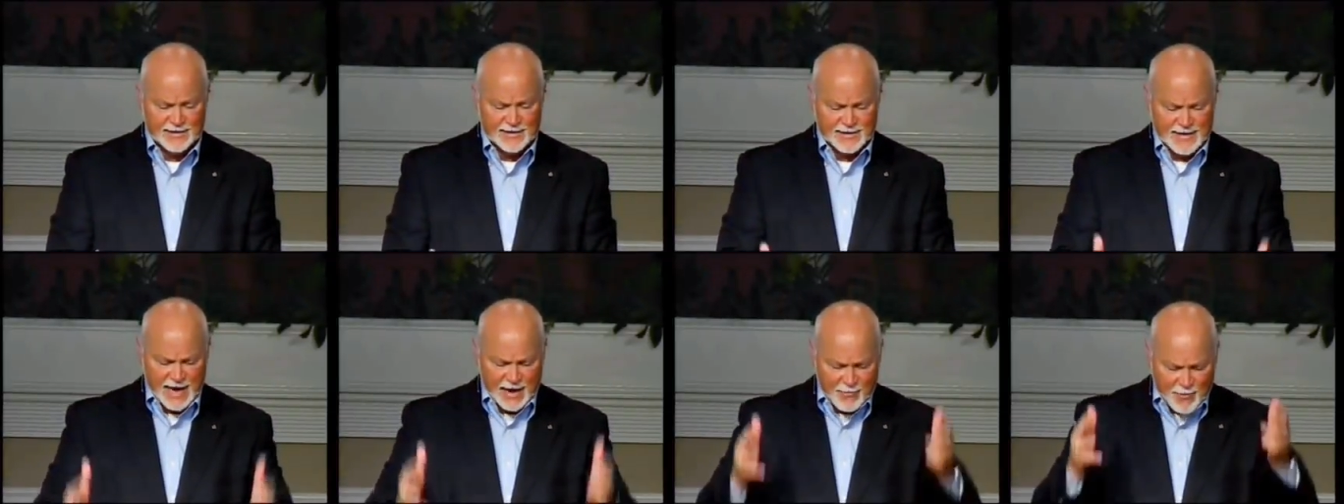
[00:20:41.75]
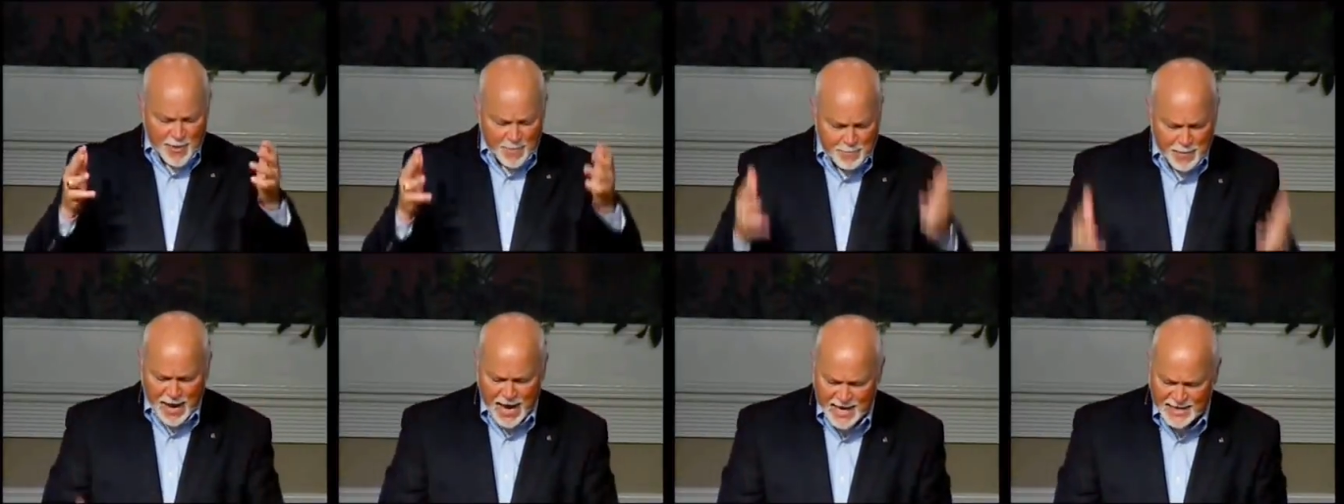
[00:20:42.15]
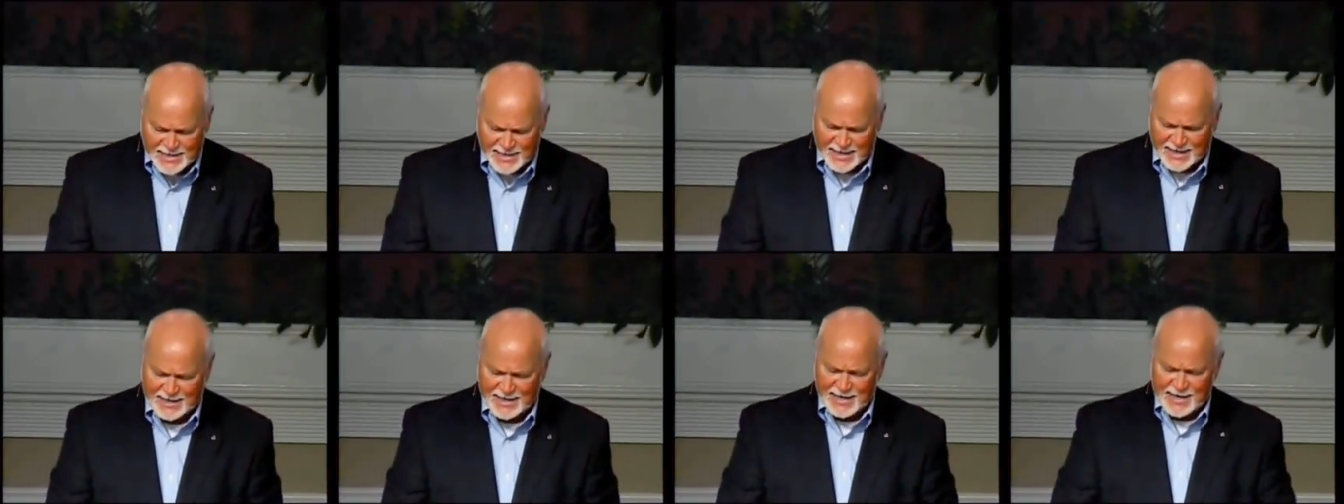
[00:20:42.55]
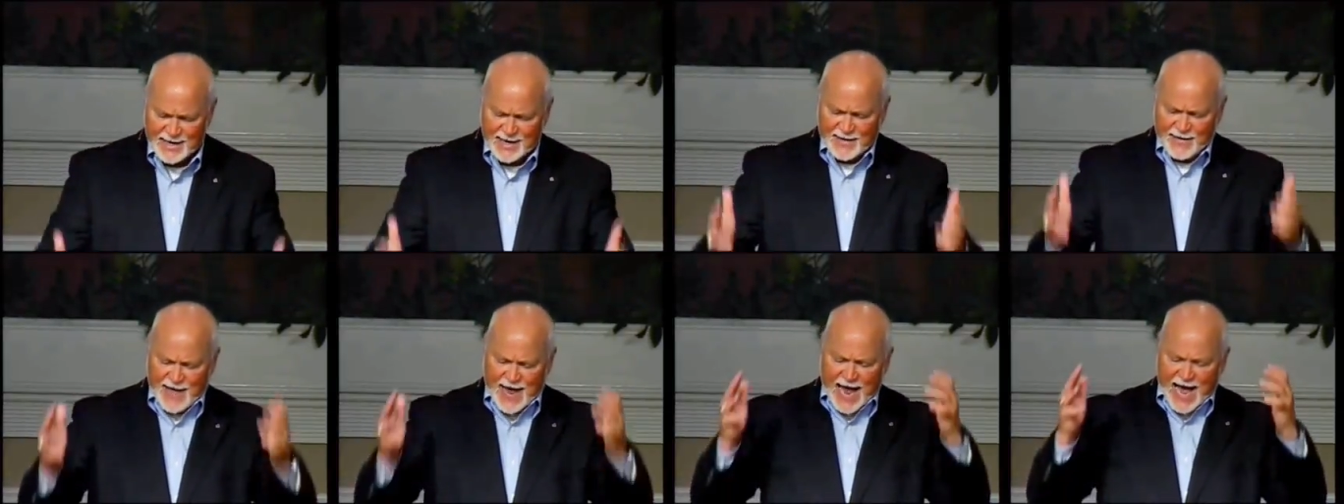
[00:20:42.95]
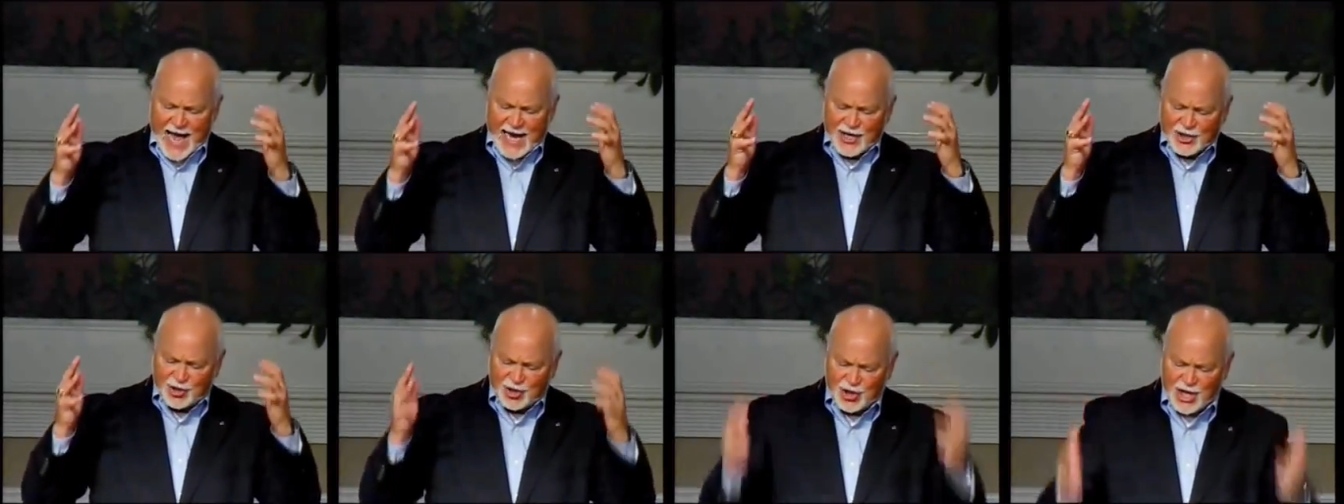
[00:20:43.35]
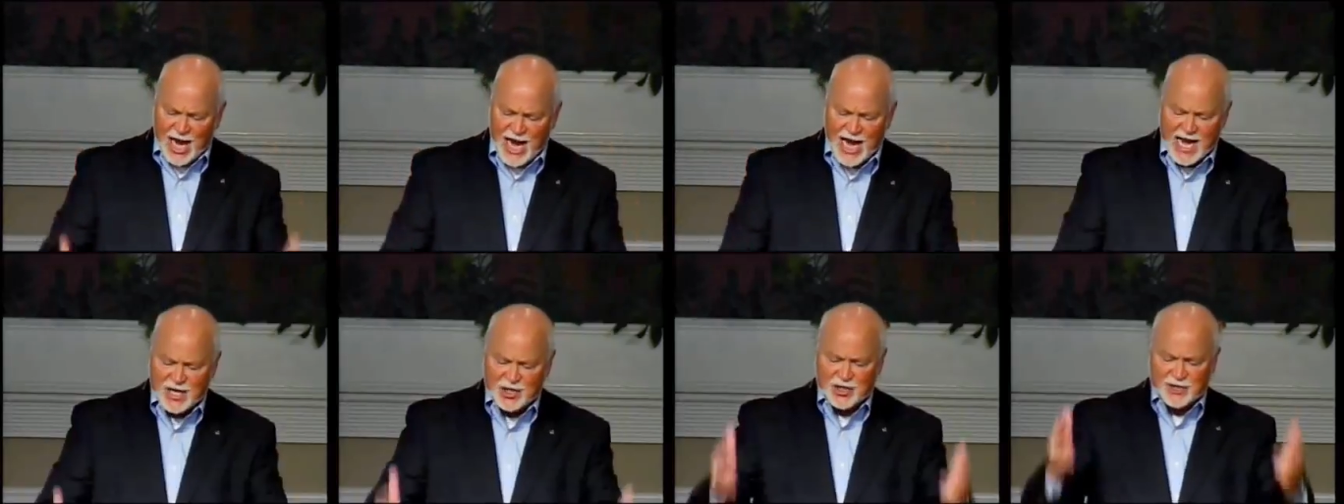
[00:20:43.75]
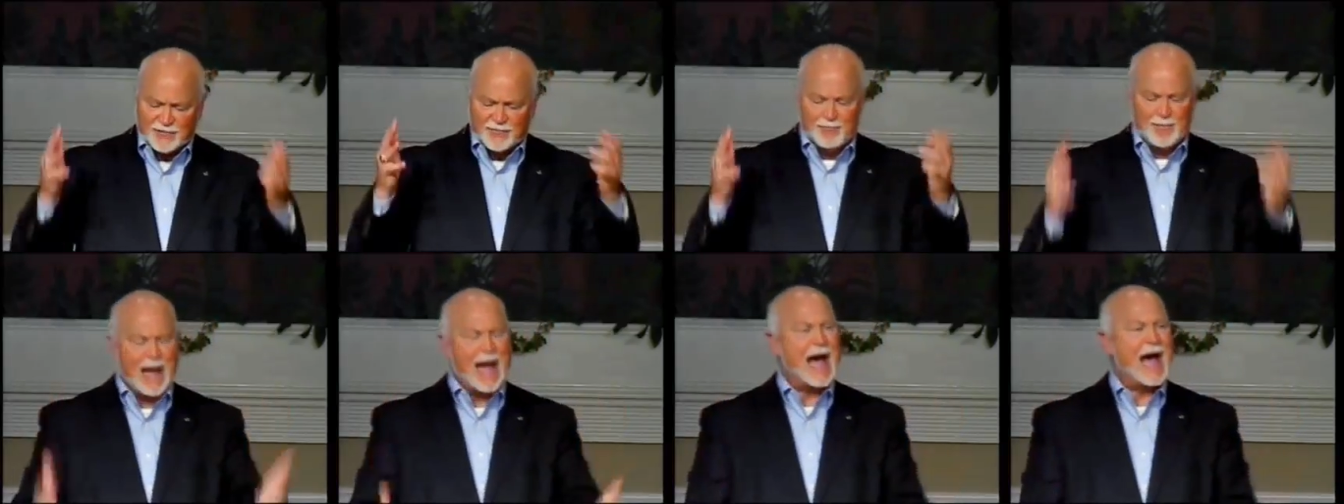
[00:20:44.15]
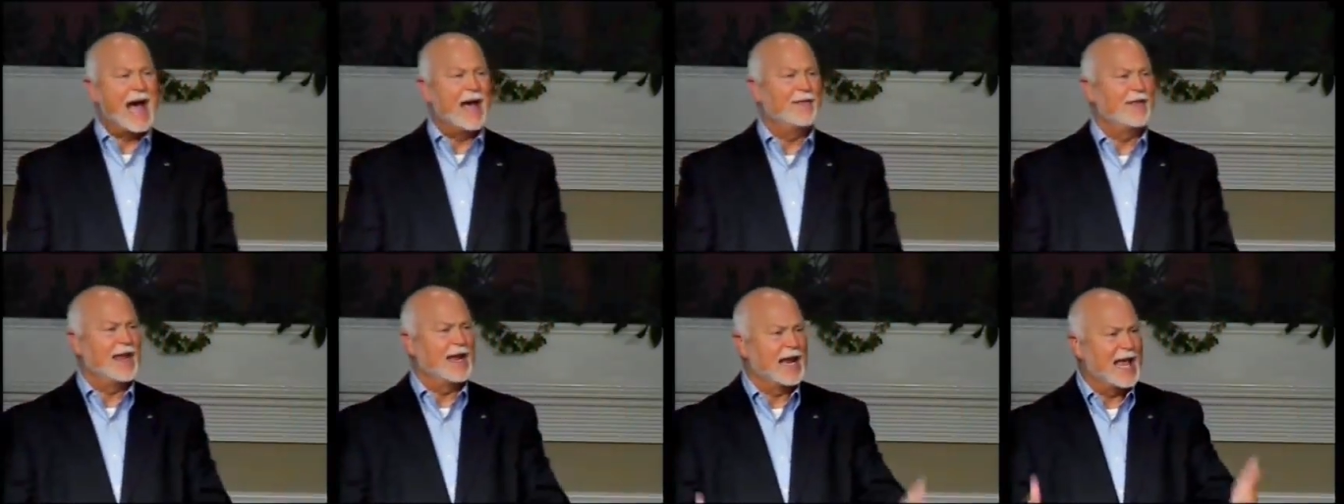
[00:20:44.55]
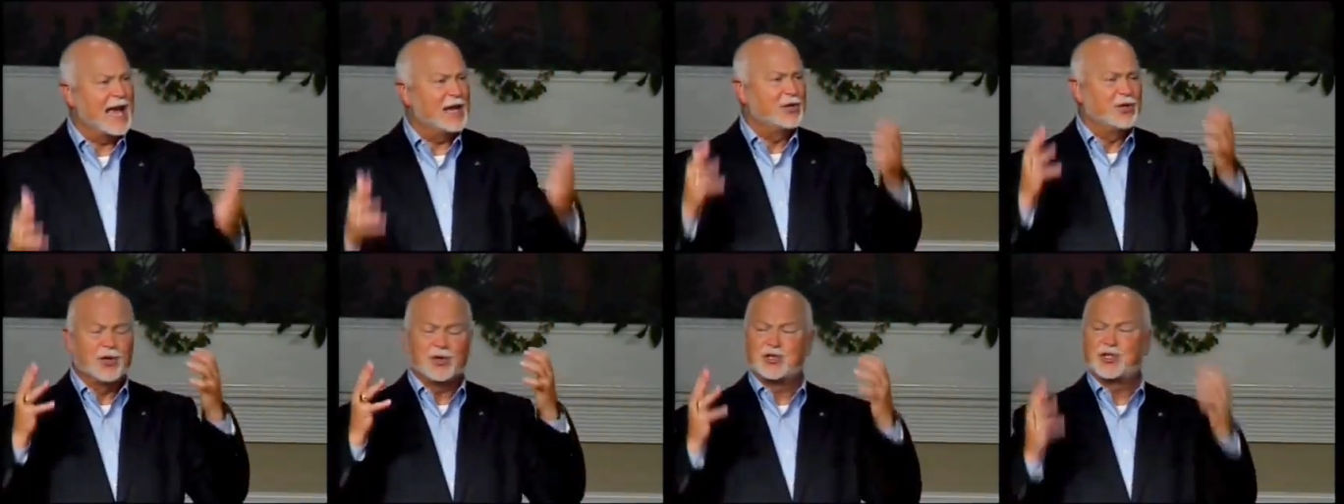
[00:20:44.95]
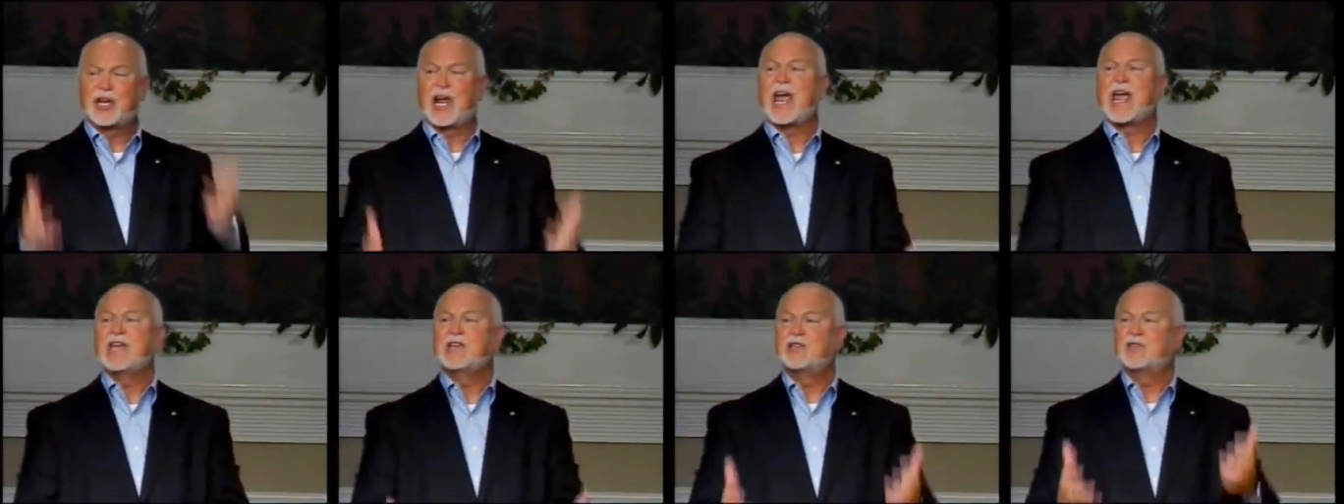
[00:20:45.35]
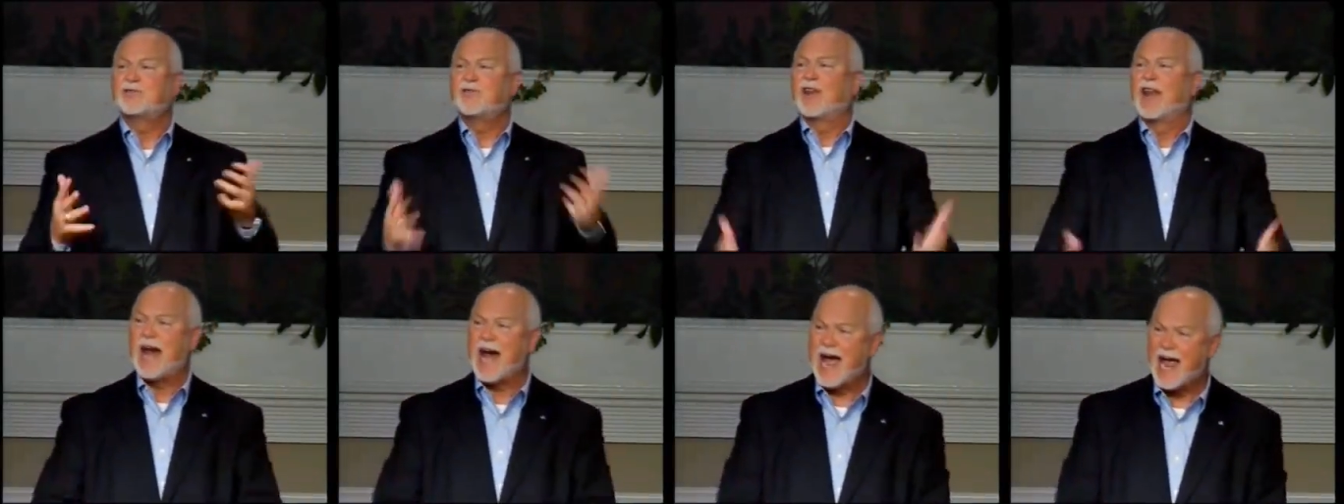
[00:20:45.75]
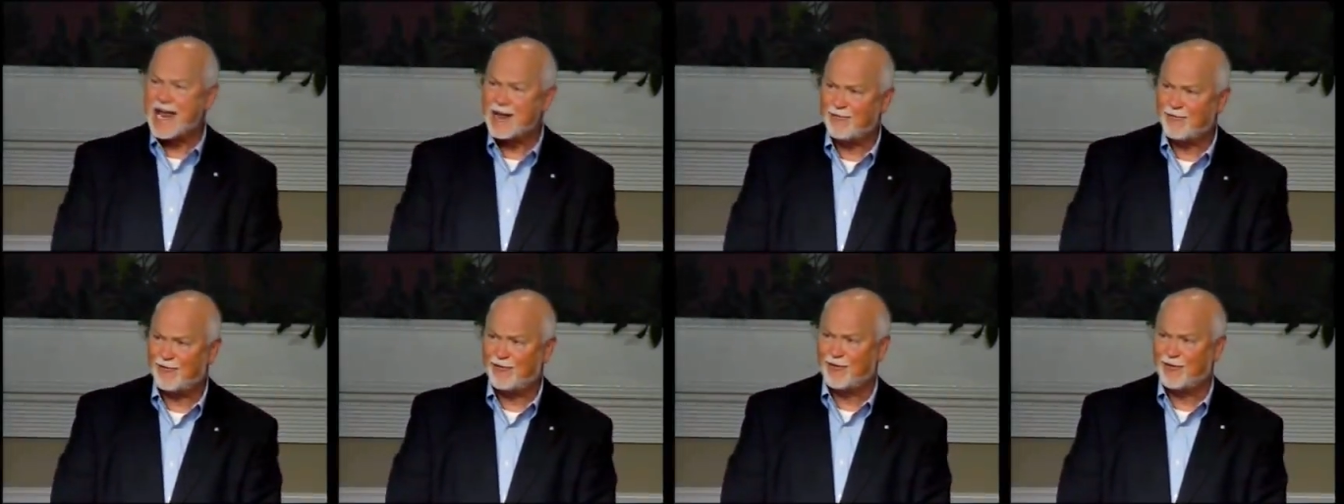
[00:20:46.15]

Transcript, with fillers: They repented. They had a change of mind that led to a change of life.